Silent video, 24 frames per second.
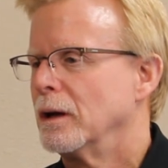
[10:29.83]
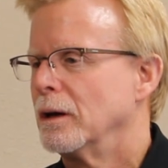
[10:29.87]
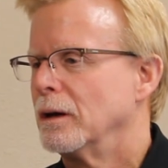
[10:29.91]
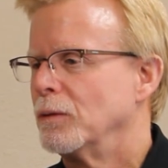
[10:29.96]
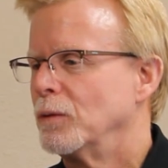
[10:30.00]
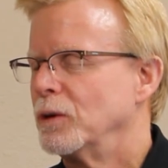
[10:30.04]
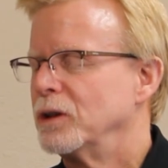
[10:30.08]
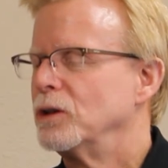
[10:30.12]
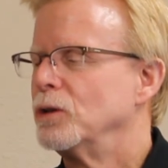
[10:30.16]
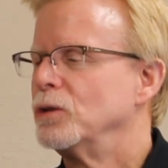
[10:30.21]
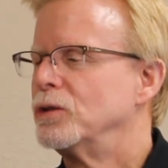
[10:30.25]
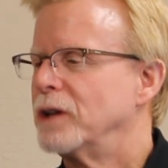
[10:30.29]

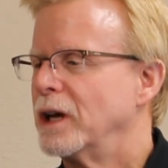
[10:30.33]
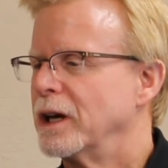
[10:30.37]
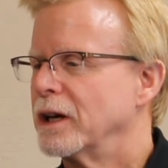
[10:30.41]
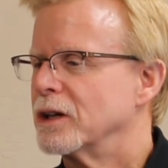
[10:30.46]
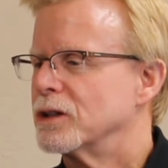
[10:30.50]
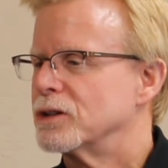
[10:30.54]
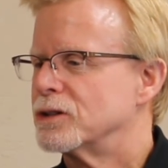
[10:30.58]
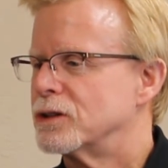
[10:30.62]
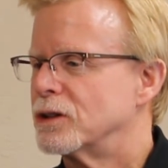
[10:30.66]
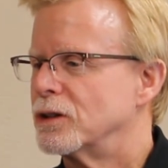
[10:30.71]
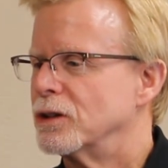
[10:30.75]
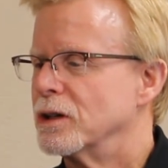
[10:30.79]
we do take
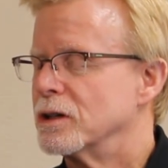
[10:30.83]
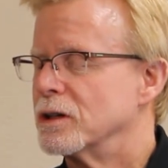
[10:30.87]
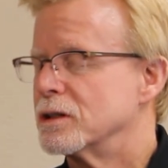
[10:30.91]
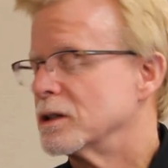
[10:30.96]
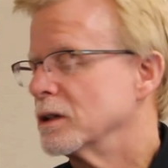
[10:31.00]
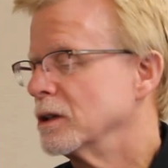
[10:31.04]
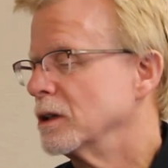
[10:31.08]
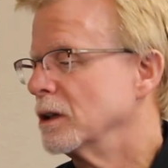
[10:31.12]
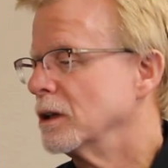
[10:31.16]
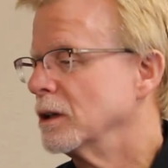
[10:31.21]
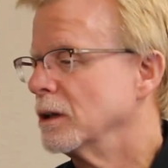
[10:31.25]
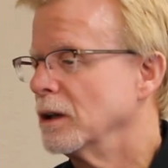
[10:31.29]
it
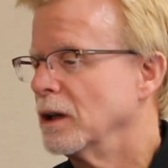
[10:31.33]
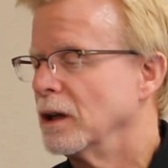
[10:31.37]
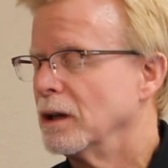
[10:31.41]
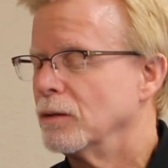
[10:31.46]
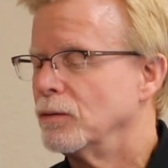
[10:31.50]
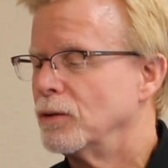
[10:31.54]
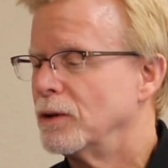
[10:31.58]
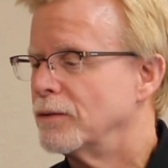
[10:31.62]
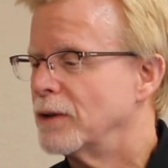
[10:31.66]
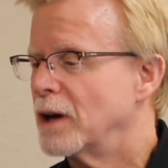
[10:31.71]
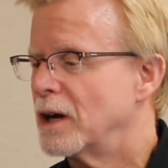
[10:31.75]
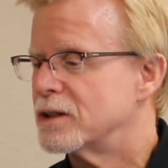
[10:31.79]
seriously, and
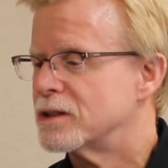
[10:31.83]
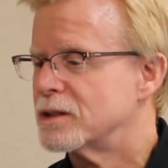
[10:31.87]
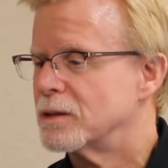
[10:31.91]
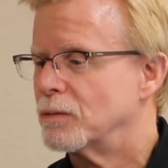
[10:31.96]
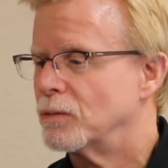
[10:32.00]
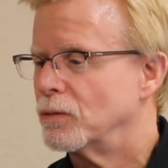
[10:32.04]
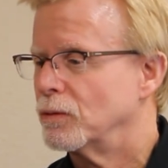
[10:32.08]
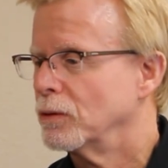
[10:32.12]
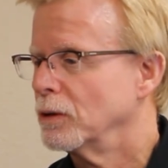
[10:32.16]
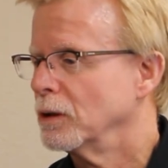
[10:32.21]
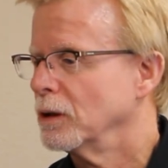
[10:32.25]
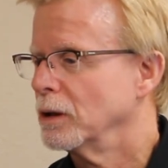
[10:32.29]
we've got
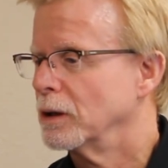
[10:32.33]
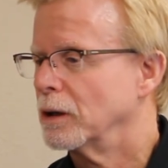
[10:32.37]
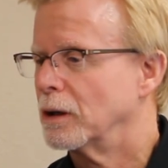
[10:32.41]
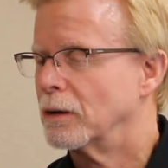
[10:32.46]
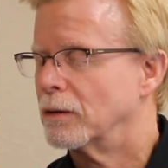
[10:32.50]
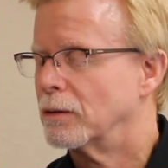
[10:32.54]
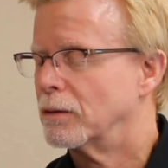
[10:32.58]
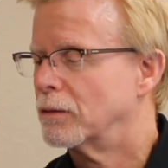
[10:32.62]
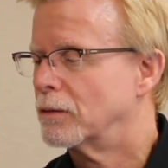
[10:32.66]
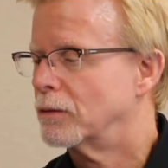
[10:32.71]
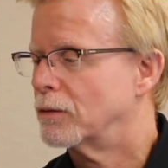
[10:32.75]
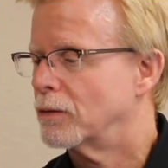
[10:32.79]
some really
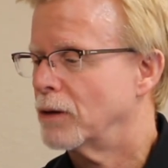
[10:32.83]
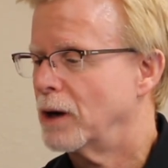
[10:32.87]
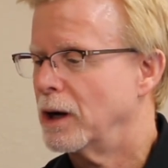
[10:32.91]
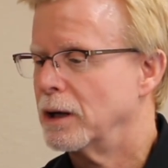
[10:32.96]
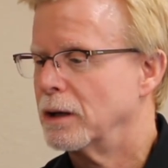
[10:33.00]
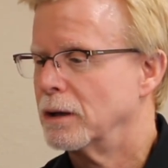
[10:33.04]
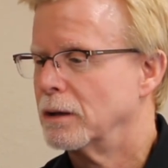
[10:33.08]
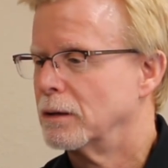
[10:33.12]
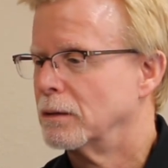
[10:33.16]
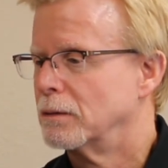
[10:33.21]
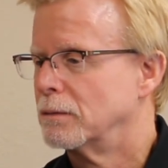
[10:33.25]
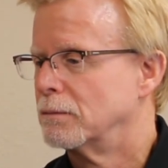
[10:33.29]

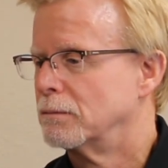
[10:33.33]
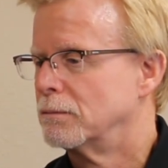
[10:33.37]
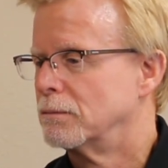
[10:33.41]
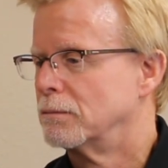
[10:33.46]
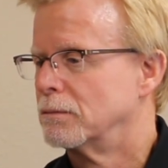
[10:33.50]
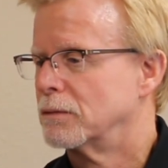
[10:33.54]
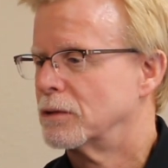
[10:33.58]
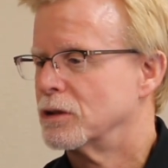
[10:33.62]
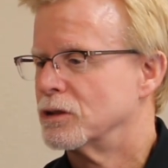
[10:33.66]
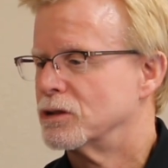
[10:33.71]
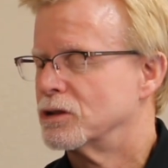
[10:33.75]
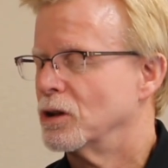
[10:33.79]
great
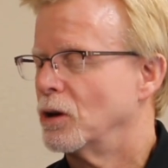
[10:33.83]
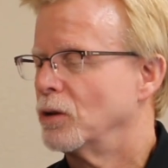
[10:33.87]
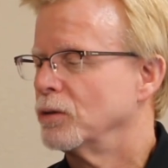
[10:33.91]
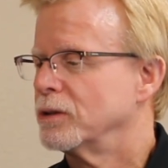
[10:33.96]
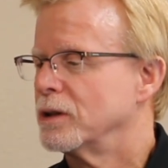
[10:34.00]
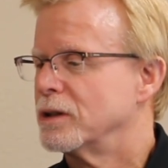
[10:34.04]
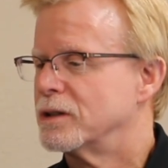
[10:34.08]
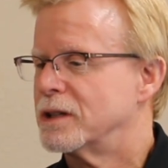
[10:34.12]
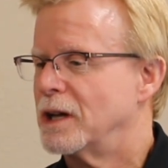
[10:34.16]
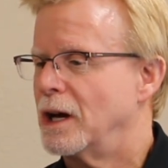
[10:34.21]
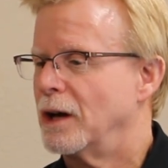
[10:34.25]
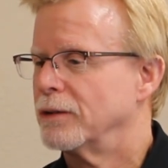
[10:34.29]

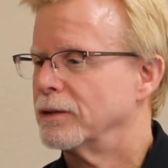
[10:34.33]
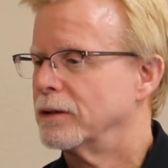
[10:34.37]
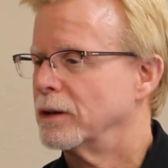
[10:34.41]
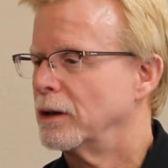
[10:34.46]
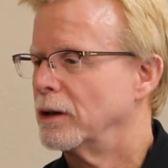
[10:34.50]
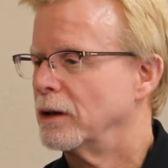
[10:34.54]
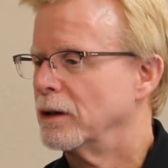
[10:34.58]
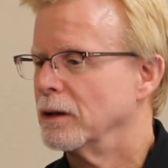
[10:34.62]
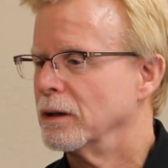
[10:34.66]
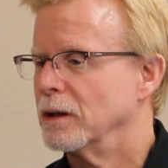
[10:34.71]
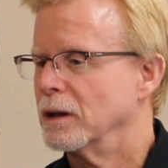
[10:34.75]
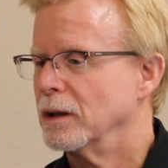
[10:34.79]
consultants out
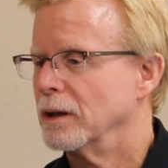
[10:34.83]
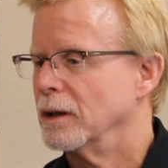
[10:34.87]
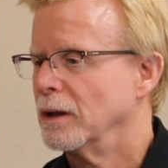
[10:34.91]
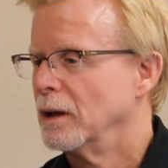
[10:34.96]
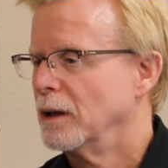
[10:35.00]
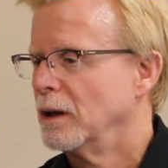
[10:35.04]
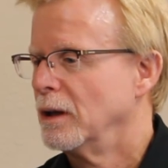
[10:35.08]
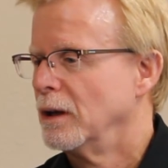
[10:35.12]
there that,